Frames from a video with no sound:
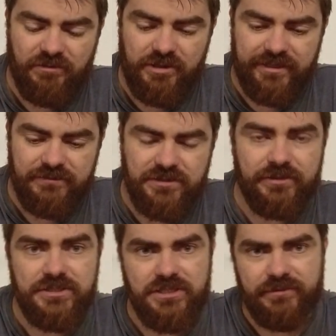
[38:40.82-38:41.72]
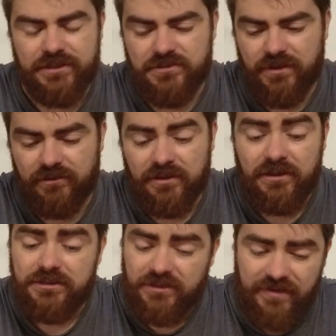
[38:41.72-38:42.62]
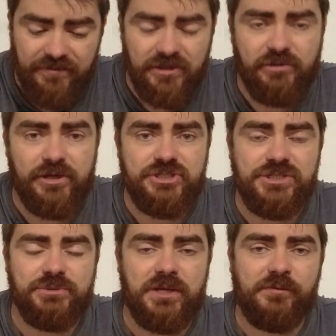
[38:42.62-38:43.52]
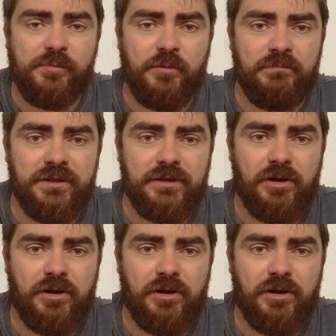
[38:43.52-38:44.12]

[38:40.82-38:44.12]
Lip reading: are downsides to it as well. So if you have any questions or whatever, pop them in the